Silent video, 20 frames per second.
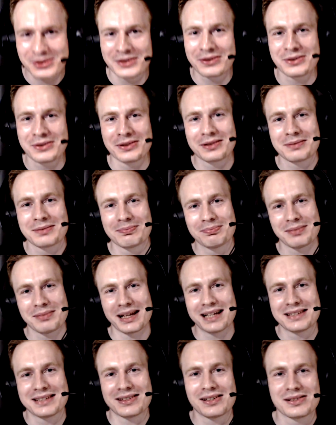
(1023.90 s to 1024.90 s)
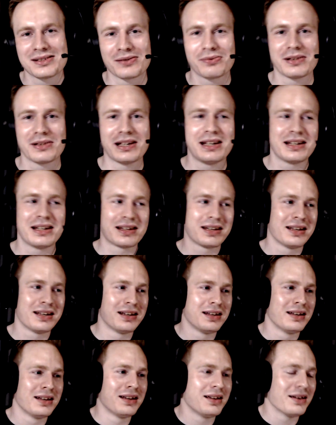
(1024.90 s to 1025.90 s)
good. Playing tons of League.
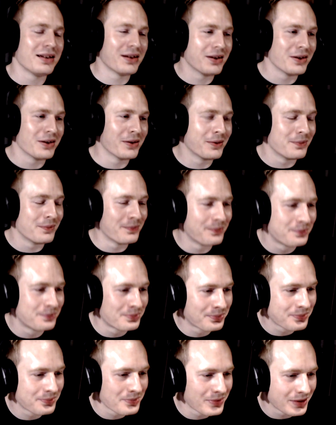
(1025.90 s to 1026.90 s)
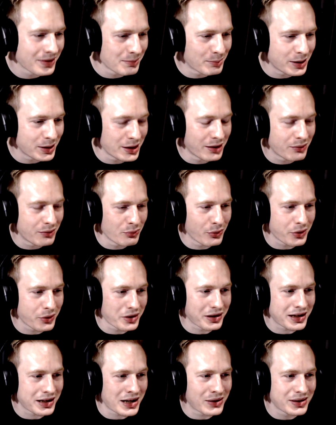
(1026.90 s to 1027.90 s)
Been
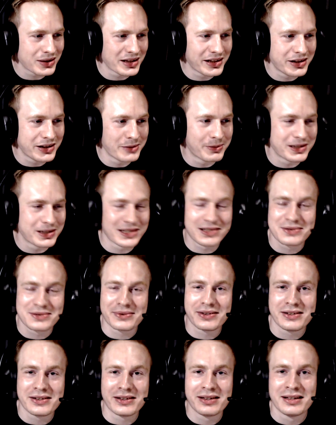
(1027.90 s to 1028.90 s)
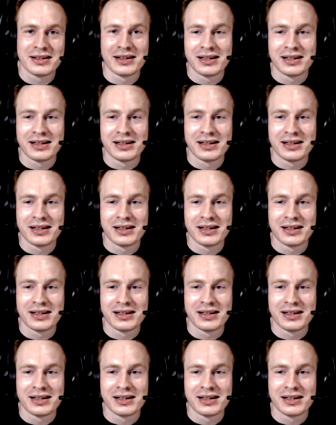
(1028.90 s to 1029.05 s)
working out a little bit as well.